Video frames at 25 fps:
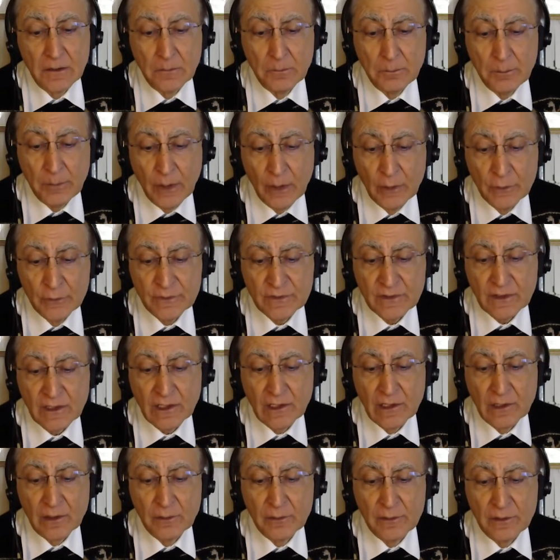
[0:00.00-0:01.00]

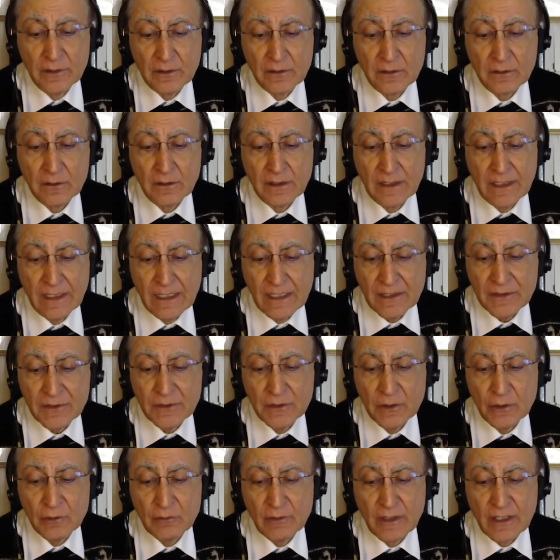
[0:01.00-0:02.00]
post-colonial,
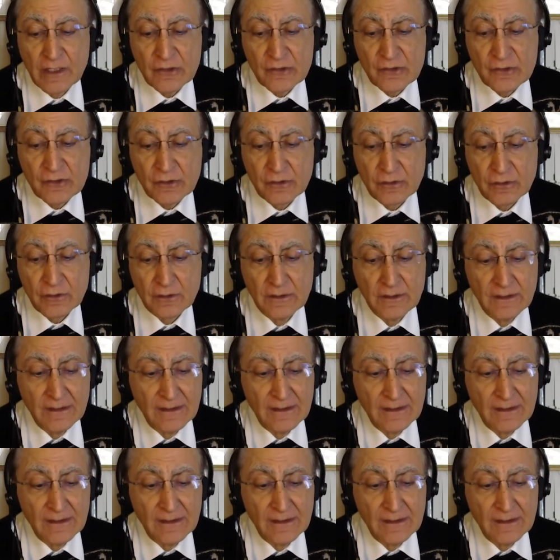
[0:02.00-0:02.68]
ethno-racial,